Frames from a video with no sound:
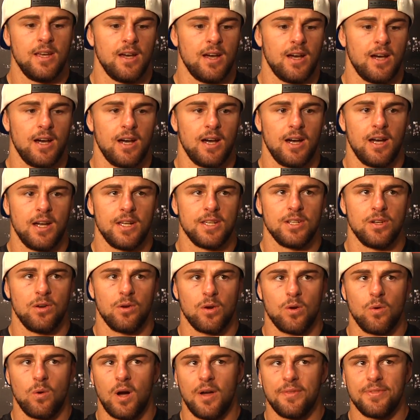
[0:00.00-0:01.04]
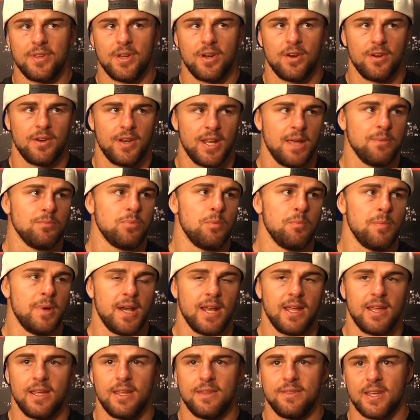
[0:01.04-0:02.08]
go out there and
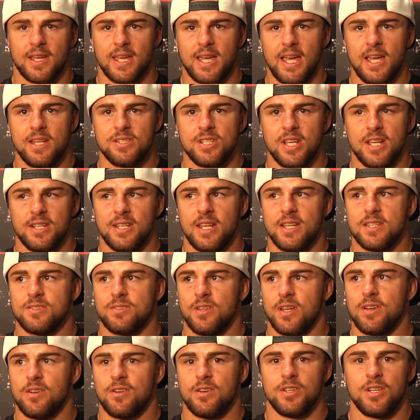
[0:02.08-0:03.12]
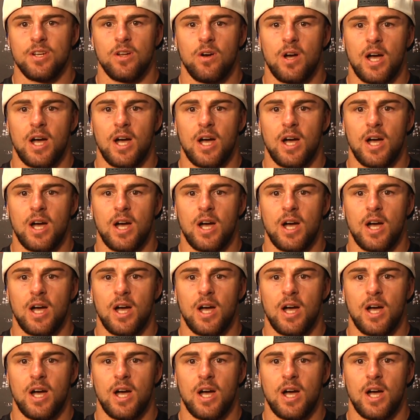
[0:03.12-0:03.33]
implement it in the cage 8 days later.